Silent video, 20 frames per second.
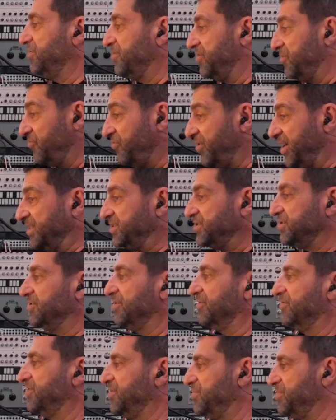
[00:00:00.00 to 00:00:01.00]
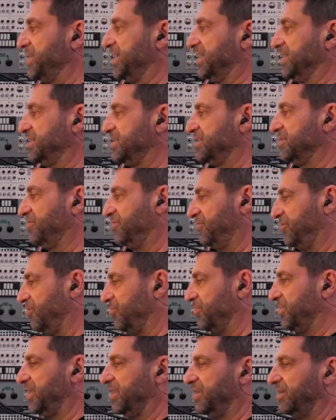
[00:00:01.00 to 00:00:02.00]
the rest of the mix
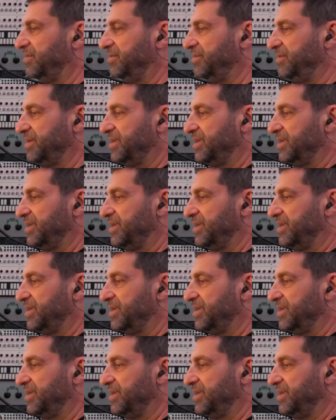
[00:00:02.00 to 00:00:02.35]
from here.